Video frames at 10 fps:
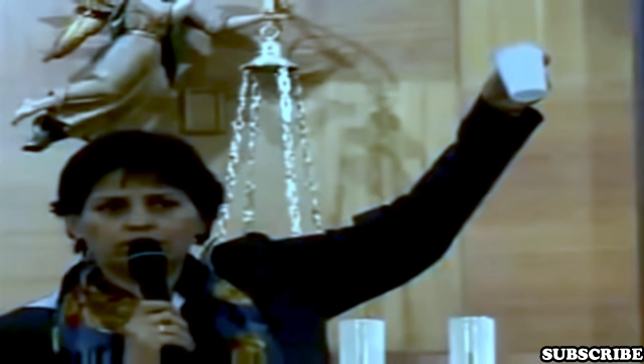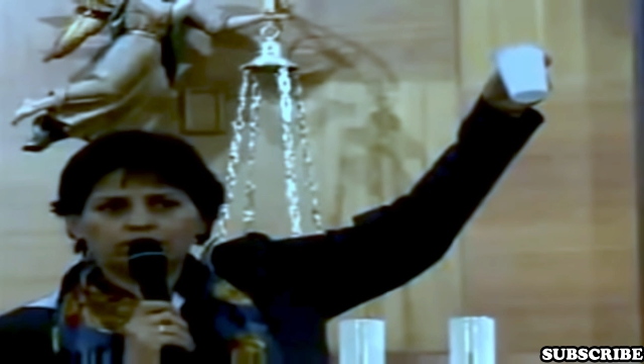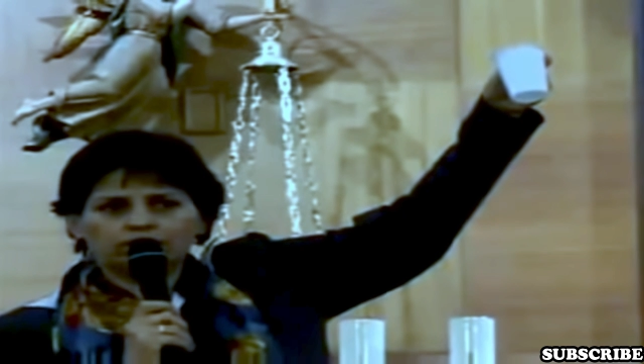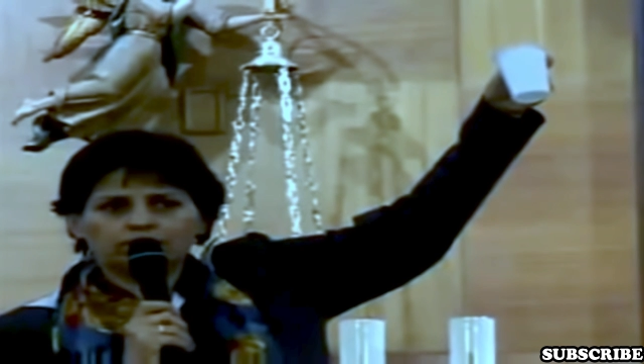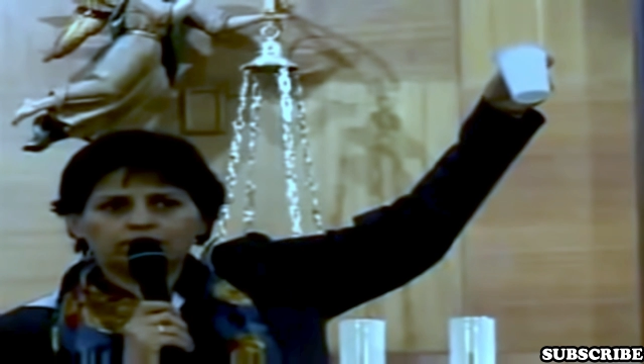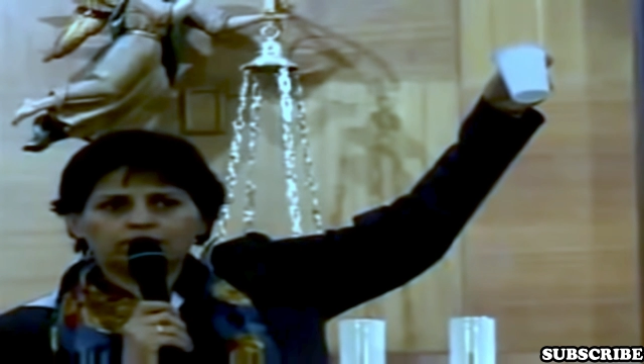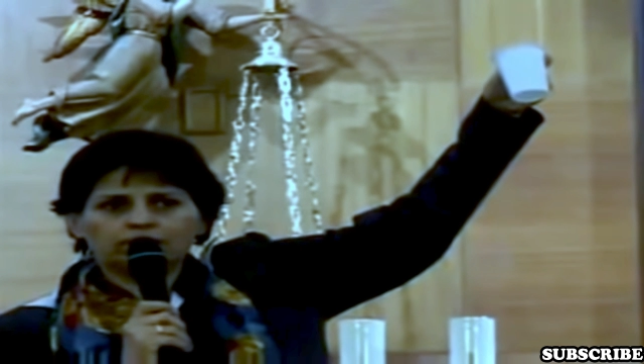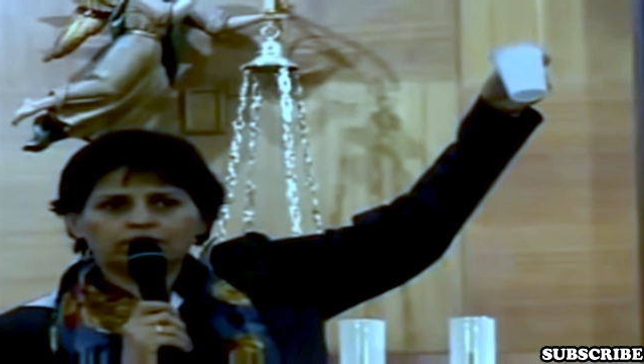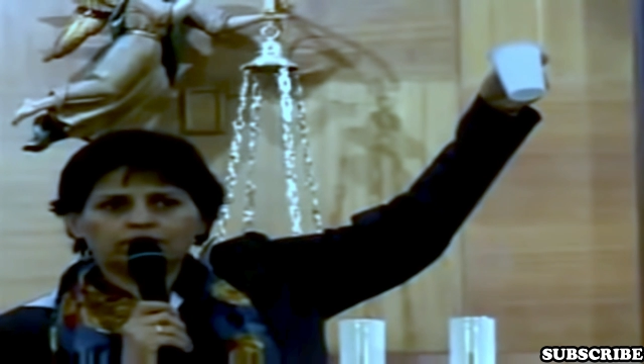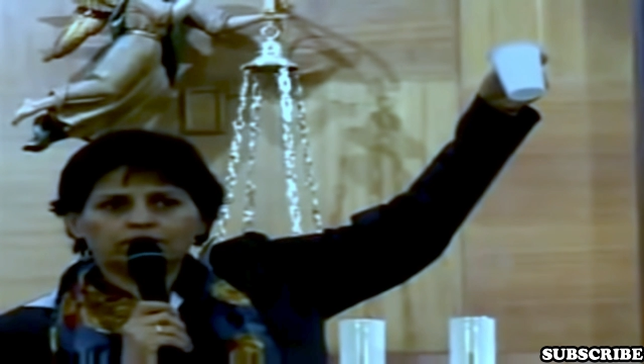you
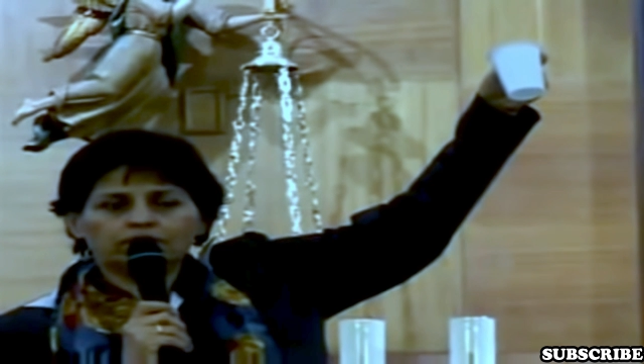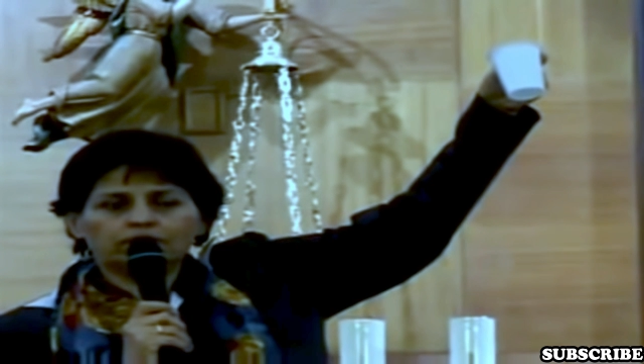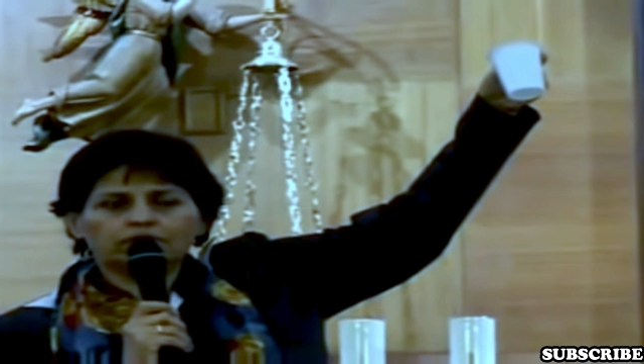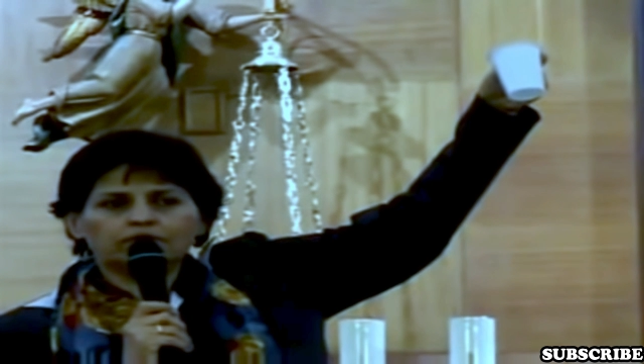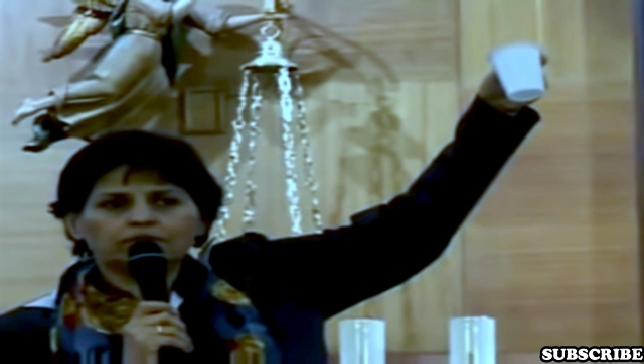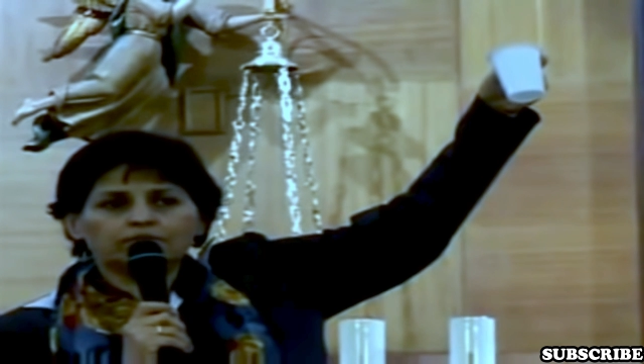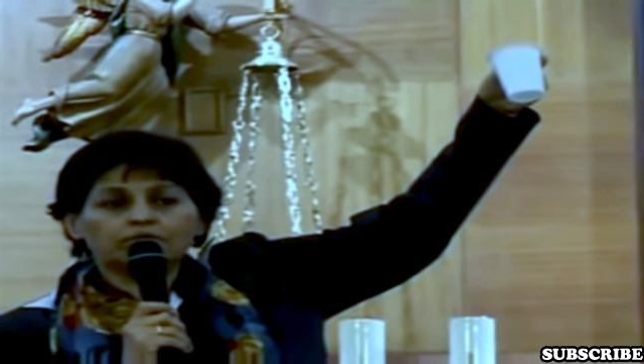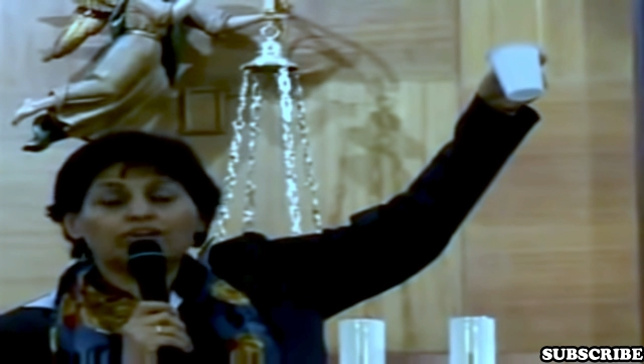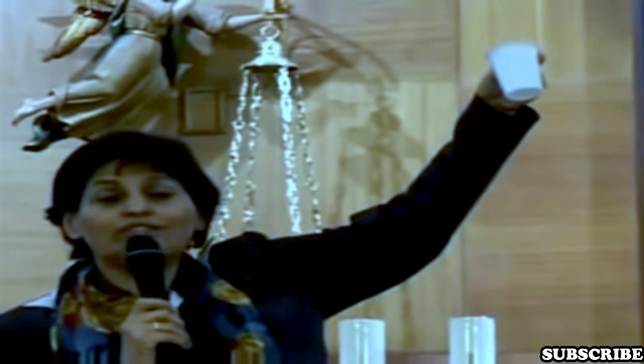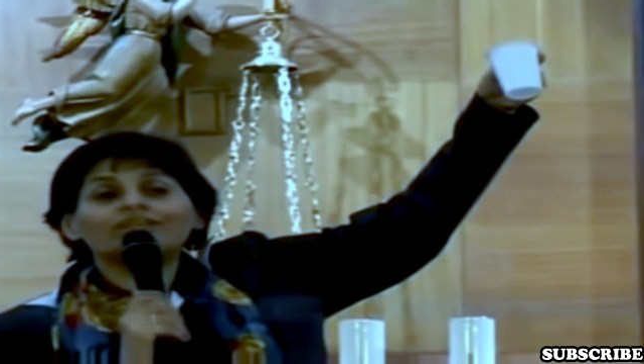not to go to
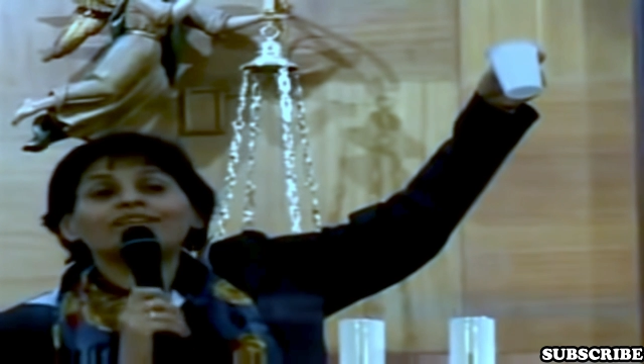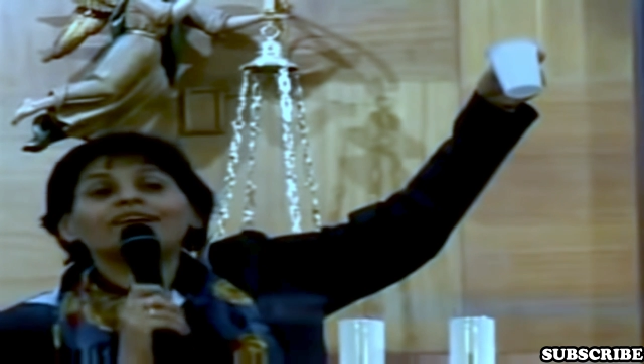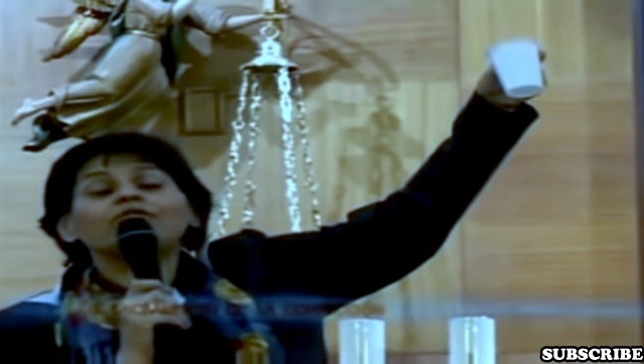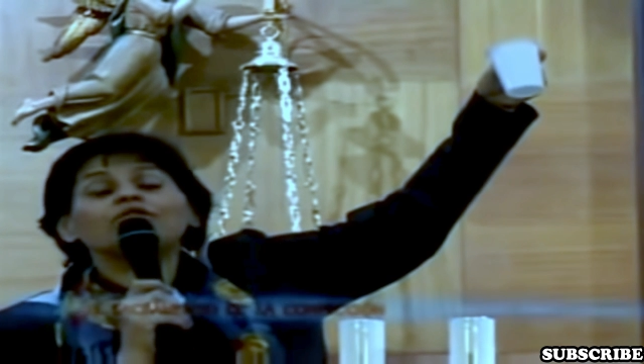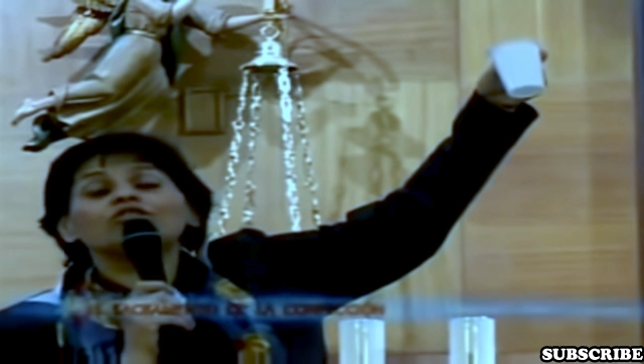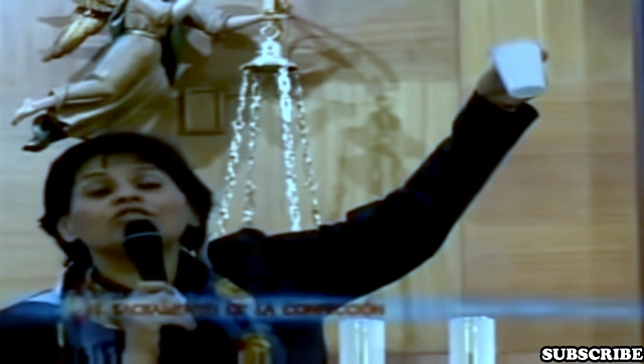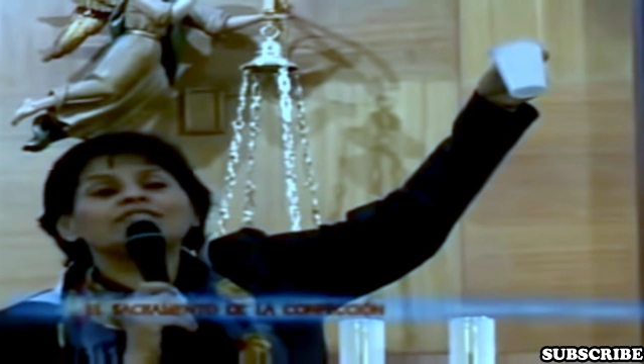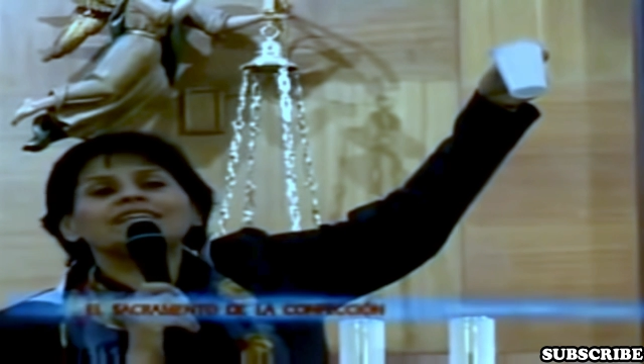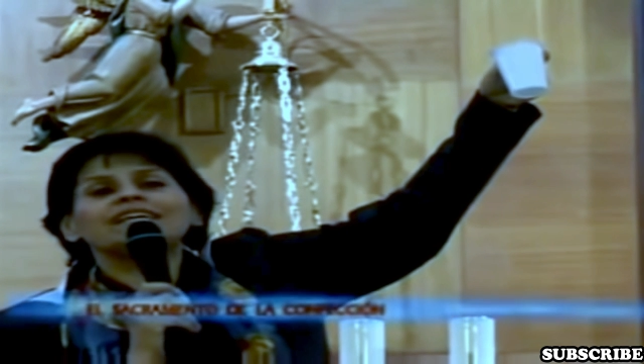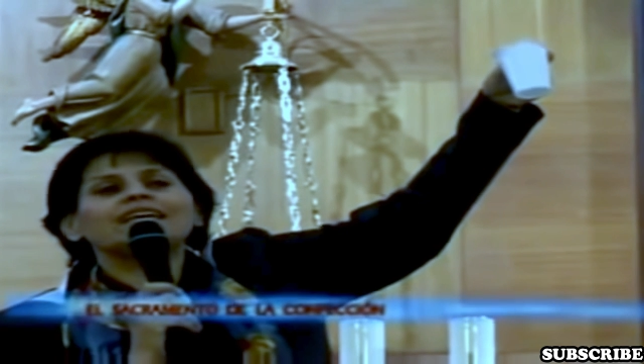confession with another
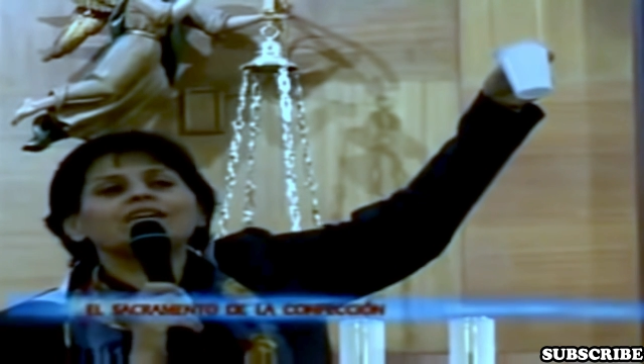man